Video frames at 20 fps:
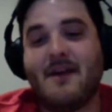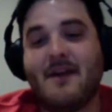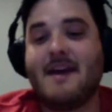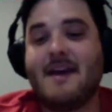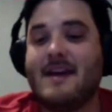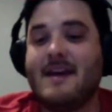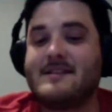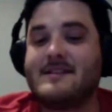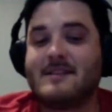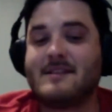
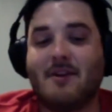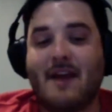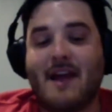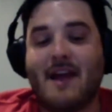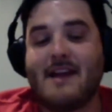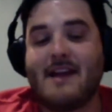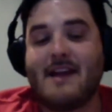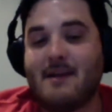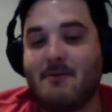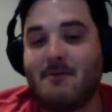Is there
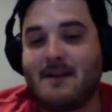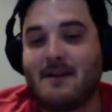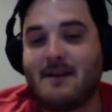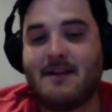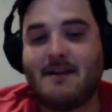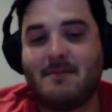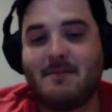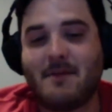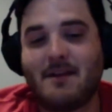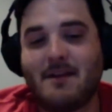any
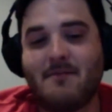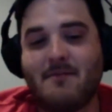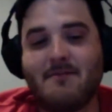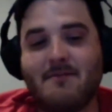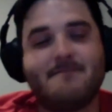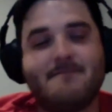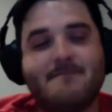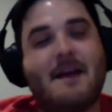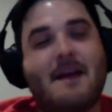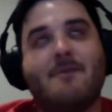redeeming,
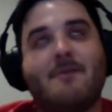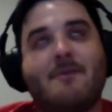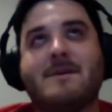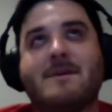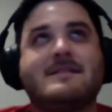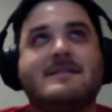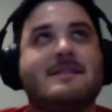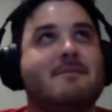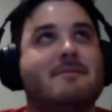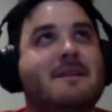I don't want to
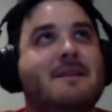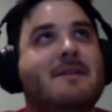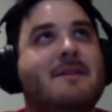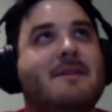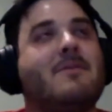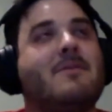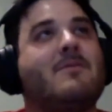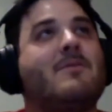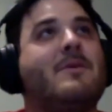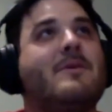say redeeming
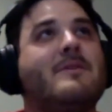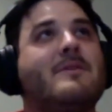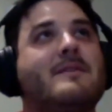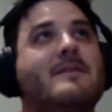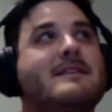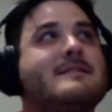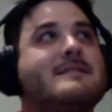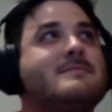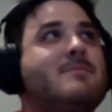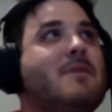quality,
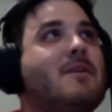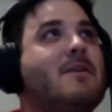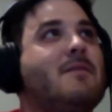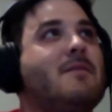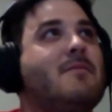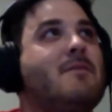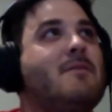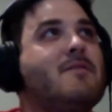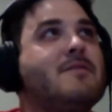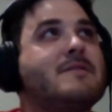that's probably the
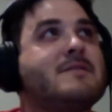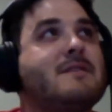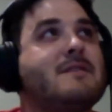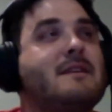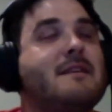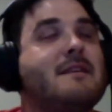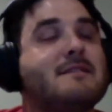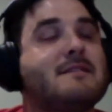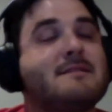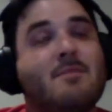wrong
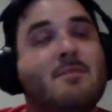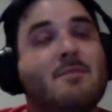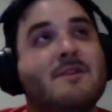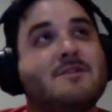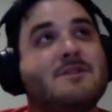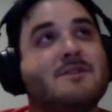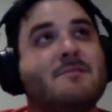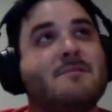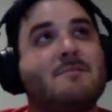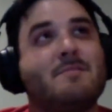expression,